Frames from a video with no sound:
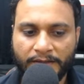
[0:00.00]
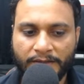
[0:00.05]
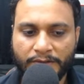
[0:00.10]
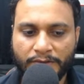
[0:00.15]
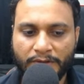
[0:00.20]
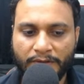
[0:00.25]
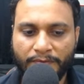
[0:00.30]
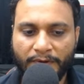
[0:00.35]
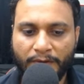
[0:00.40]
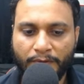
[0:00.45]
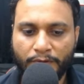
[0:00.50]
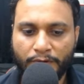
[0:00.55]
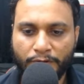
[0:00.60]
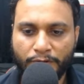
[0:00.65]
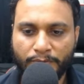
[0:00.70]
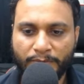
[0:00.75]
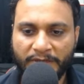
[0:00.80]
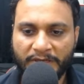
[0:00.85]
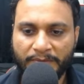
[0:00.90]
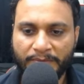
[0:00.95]
So if I want
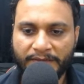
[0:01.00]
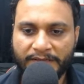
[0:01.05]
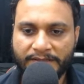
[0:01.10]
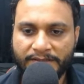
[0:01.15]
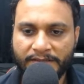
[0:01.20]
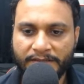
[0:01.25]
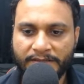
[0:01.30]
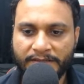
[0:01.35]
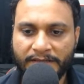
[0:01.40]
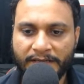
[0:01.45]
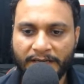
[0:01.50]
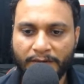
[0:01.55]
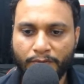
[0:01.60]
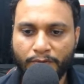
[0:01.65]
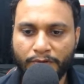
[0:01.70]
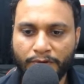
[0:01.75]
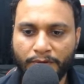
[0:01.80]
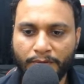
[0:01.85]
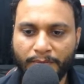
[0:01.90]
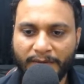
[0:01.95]
to minimize this, then I
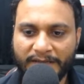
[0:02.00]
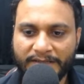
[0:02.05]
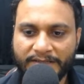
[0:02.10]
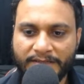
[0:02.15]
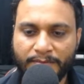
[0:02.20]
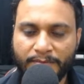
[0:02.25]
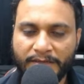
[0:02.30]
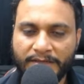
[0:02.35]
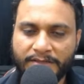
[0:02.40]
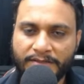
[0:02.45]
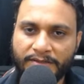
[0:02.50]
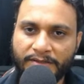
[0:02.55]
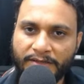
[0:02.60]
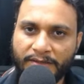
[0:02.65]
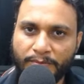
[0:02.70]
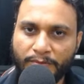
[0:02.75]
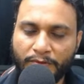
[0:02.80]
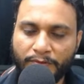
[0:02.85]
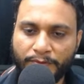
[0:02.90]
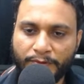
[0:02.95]
want to maximize the
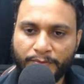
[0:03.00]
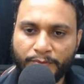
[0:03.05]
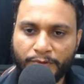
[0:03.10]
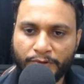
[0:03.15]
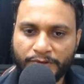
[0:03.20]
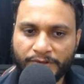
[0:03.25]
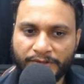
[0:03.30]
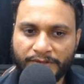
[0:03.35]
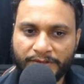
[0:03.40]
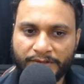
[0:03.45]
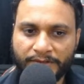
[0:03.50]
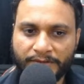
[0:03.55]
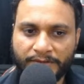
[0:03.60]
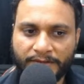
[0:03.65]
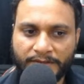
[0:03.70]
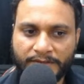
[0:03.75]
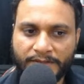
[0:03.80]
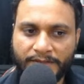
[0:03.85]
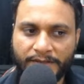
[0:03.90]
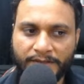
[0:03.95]
removed portion,
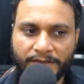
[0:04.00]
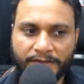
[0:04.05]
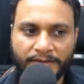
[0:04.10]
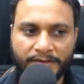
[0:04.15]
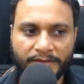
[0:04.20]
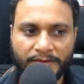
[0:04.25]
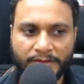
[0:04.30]
isn't it?